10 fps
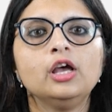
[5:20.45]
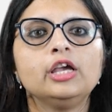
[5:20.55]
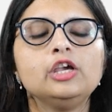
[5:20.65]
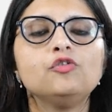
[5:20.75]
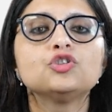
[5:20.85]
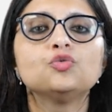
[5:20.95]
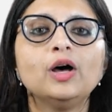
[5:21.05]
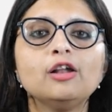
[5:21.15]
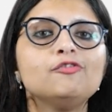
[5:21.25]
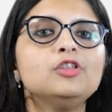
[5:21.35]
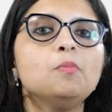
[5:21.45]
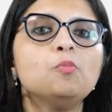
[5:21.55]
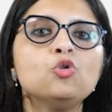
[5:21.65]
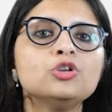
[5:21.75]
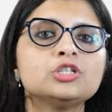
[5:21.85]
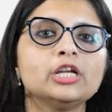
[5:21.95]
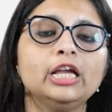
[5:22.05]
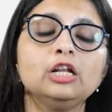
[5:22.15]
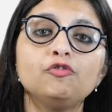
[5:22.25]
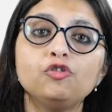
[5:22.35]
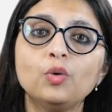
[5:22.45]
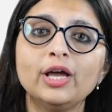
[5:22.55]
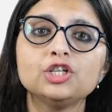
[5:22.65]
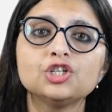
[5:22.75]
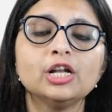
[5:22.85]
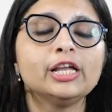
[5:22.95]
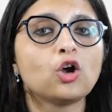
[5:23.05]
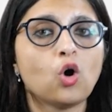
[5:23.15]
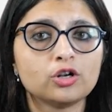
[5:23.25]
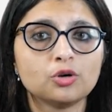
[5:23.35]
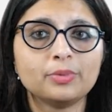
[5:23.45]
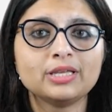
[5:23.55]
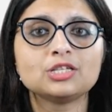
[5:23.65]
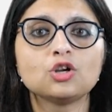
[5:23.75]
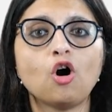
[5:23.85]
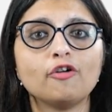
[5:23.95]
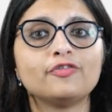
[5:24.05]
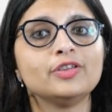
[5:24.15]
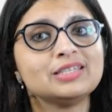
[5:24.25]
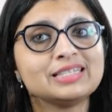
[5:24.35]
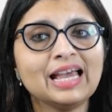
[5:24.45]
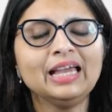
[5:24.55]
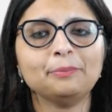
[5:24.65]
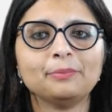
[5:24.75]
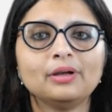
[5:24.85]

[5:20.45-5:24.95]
He was one of the most influential economists of his time.